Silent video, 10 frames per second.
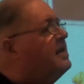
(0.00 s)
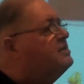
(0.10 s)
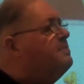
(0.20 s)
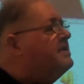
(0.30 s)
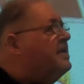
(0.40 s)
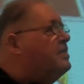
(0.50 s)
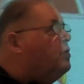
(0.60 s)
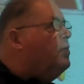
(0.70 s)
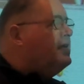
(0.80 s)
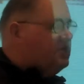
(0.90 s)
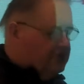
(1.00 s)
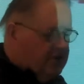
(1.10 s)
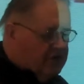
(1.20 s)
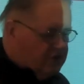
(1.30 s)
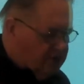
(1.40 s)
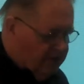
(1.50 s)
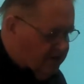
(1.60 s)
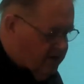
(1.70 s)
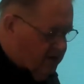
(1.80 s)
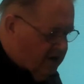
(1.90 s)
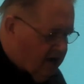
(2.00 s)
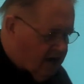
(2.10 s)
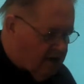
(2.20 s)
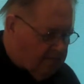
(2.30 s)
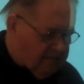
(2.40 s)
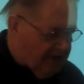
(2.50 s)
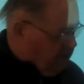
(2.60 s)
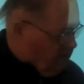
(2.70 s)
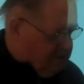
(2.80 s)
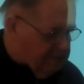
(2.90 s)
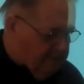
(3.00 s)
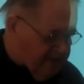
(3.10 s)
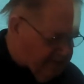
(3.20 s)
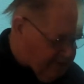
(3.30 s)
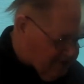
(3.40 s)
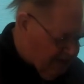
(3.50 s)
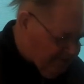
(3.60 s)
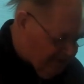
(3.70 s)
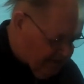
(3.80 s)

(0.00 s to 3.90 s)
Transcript: Let's make a quick excursion, technology permitting, through some of